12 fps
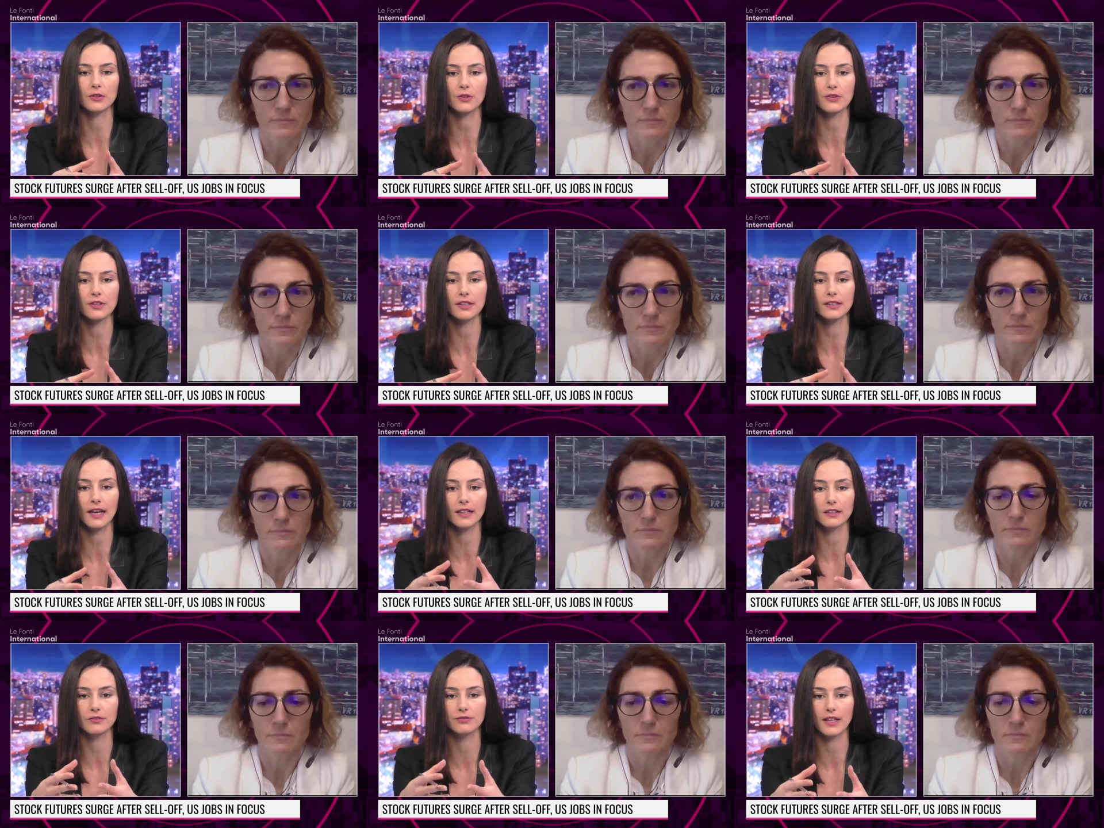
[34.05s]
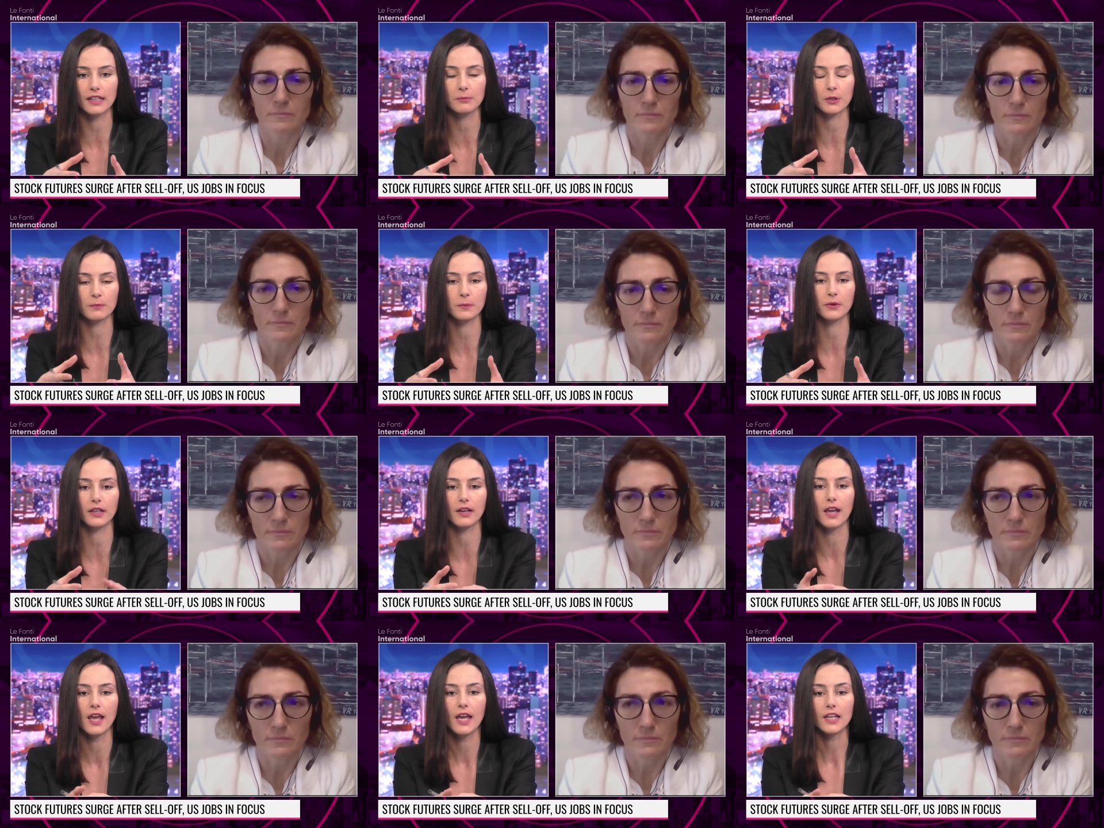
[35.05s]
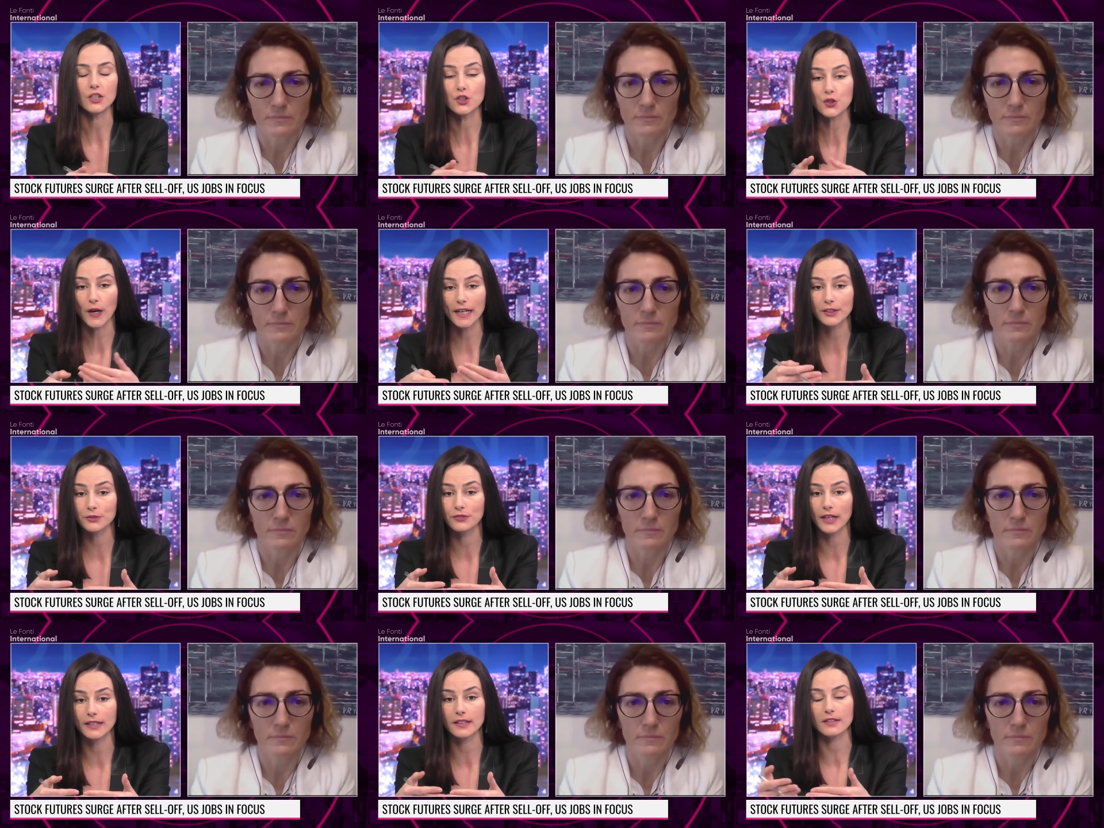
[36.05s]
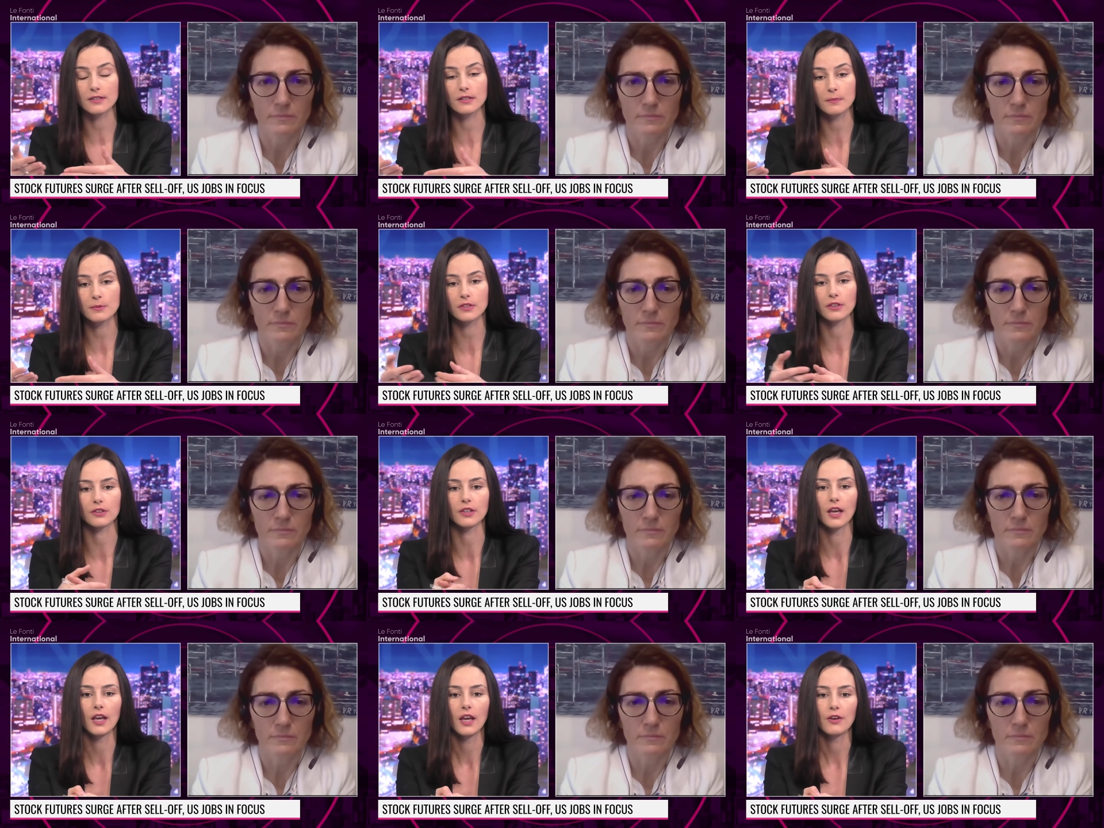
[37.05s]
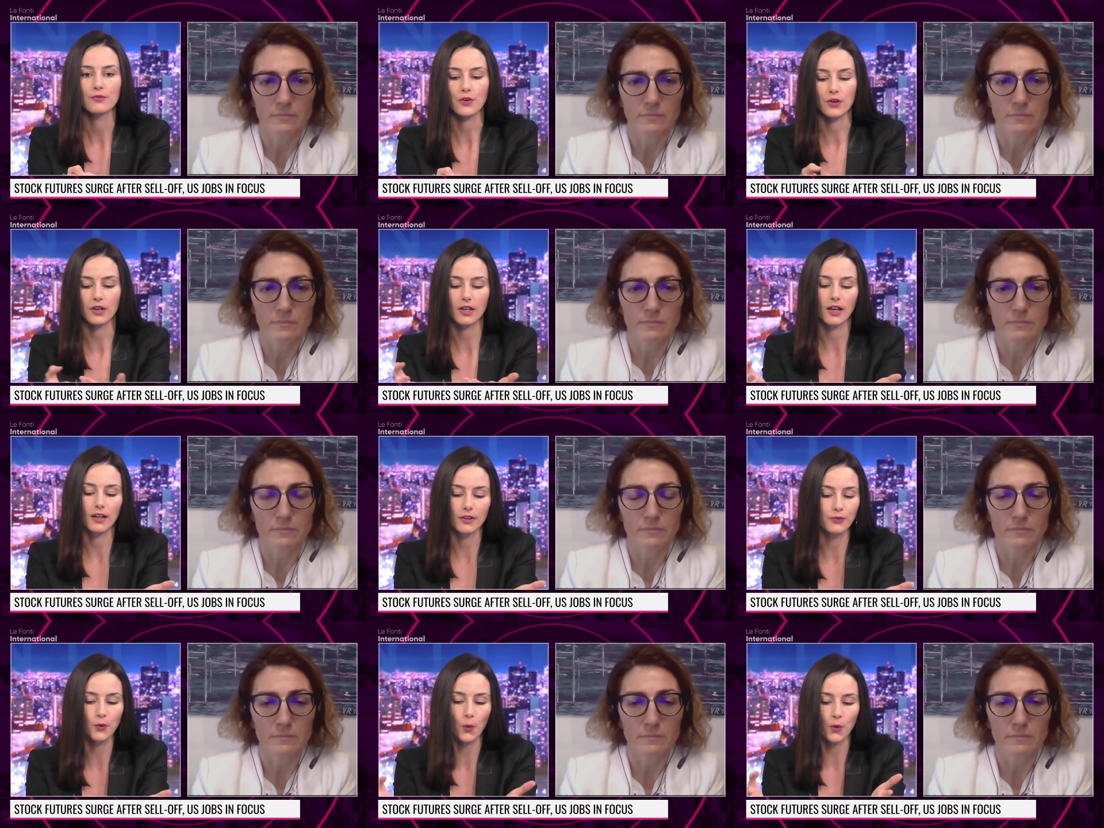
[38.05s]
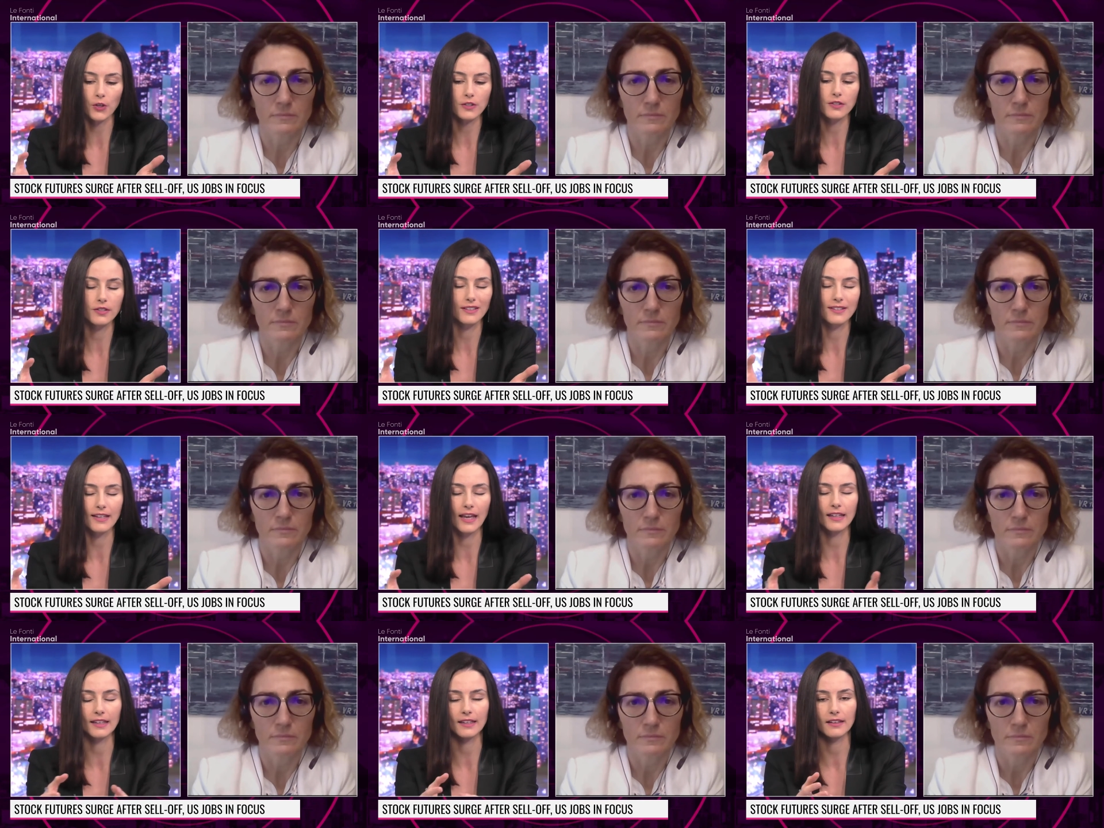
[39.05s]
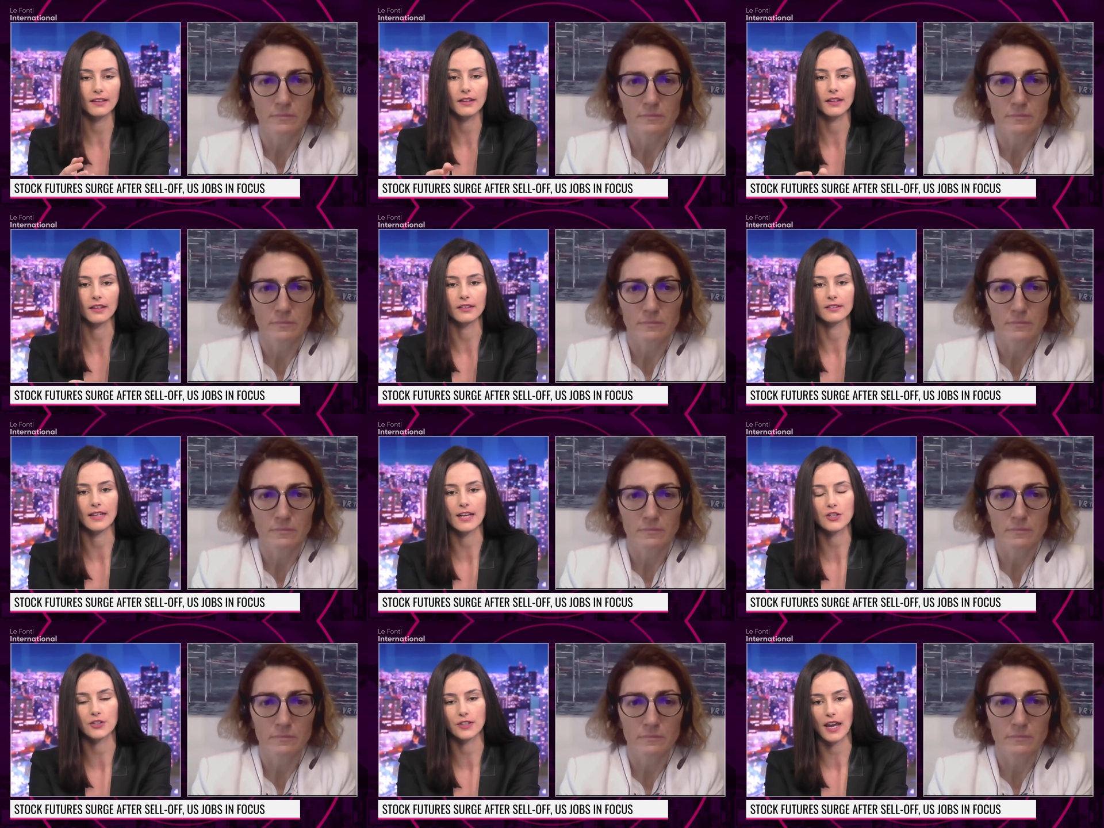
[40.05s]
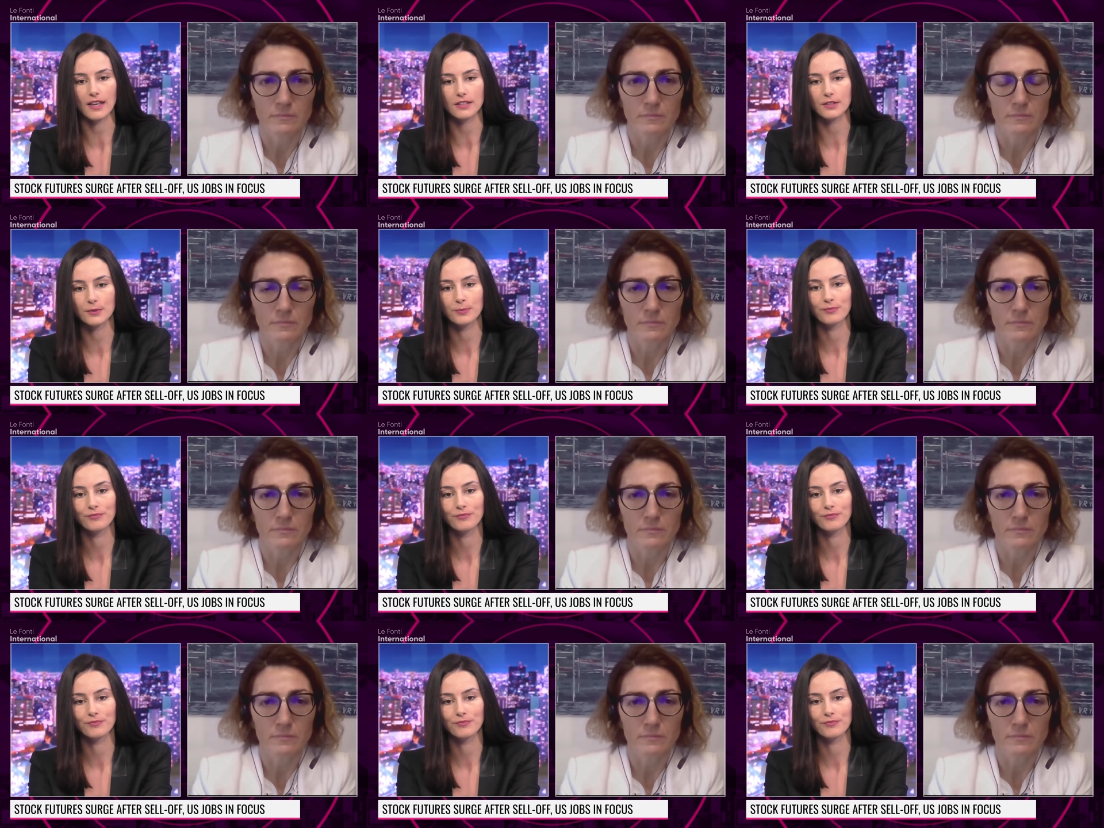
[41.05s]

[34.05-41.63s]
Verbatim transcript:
Speaker 1: Do you think that Vladimir Putin is trying to find a substitute for, of course, selling natural gas?